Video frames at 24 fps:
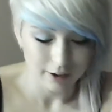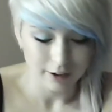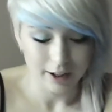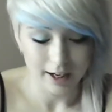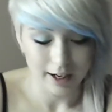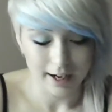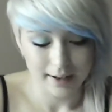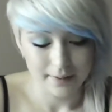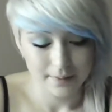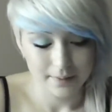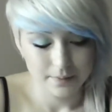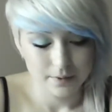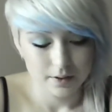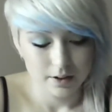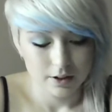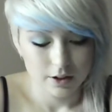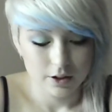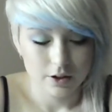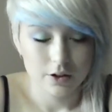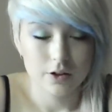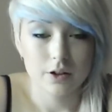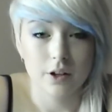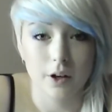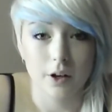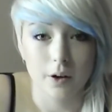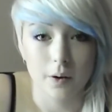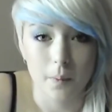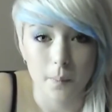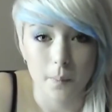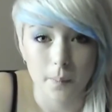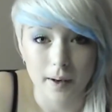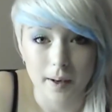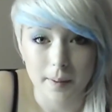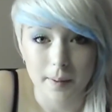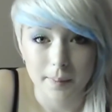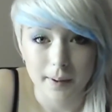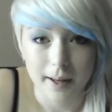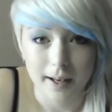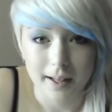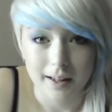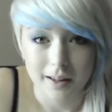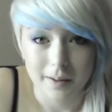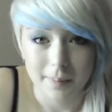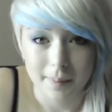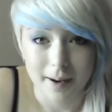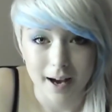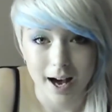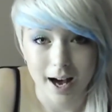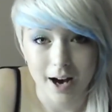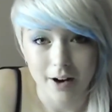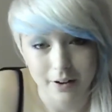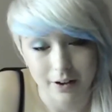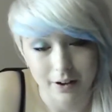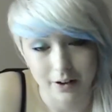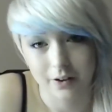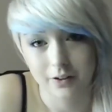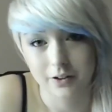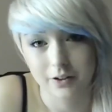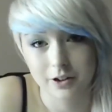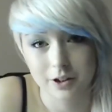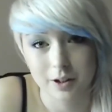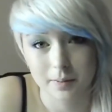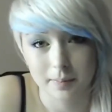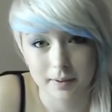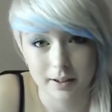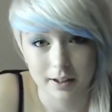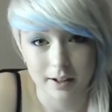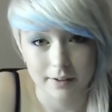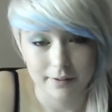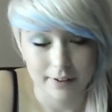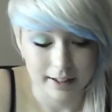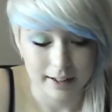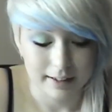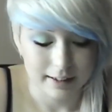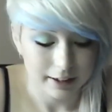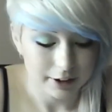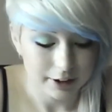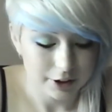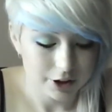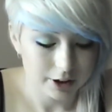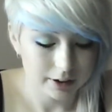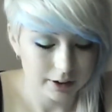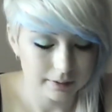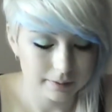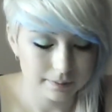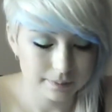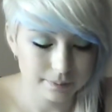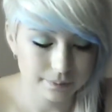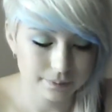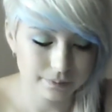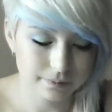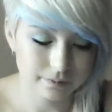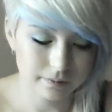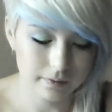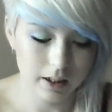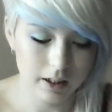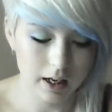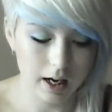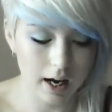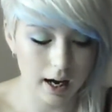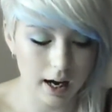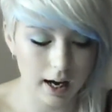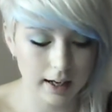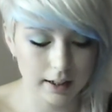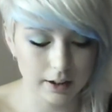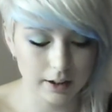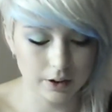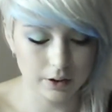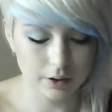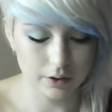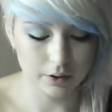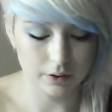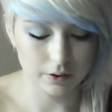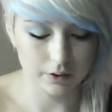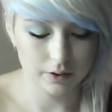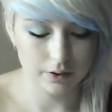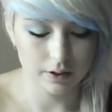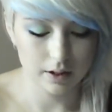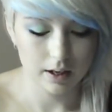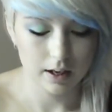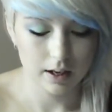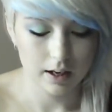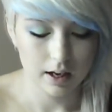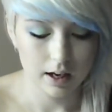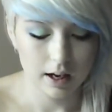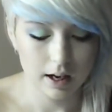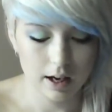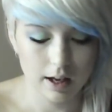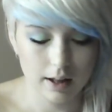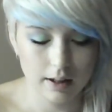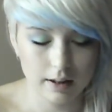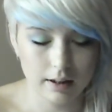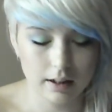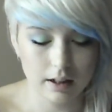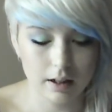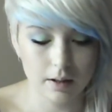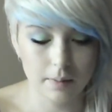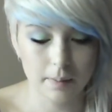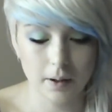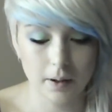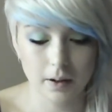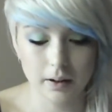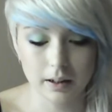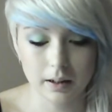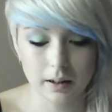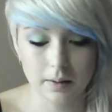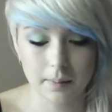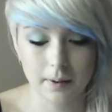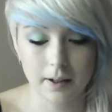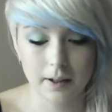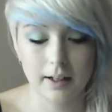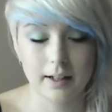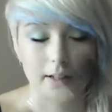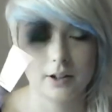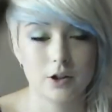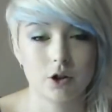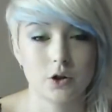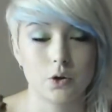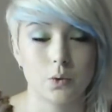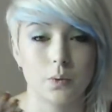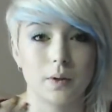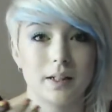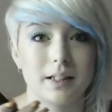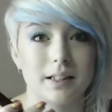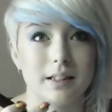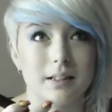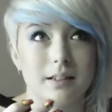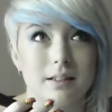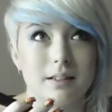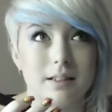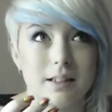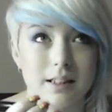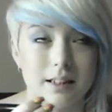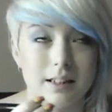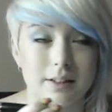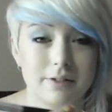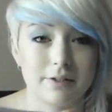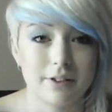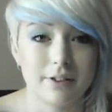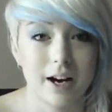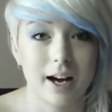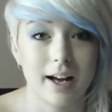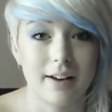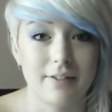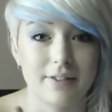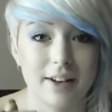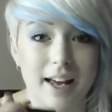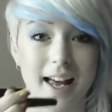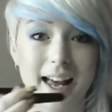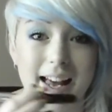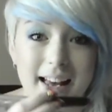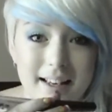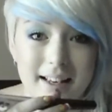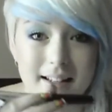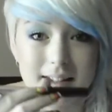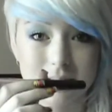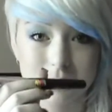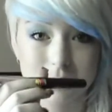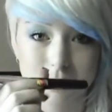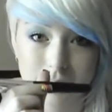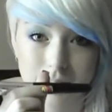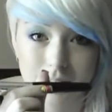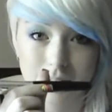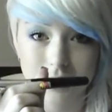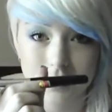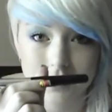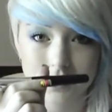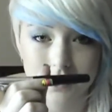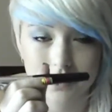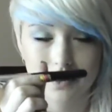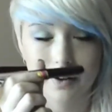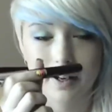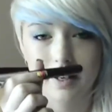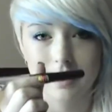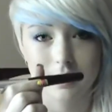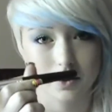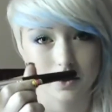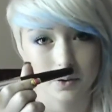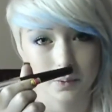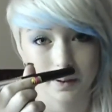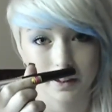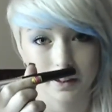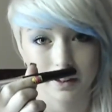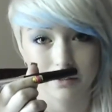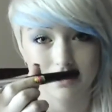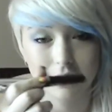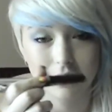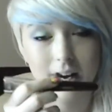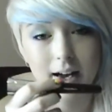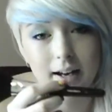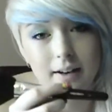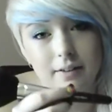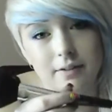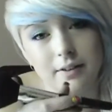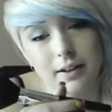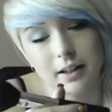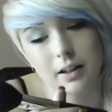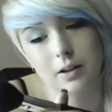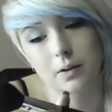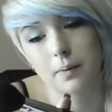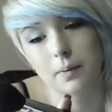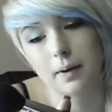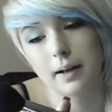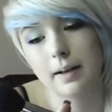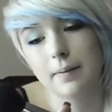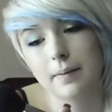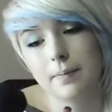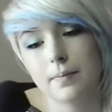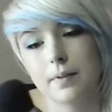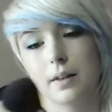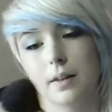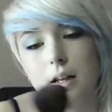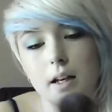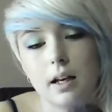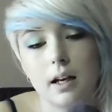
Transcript: Alright, so when applying the powder on top of your foundation, I use the Napoleon Perdis 25S brush, or S25, either way,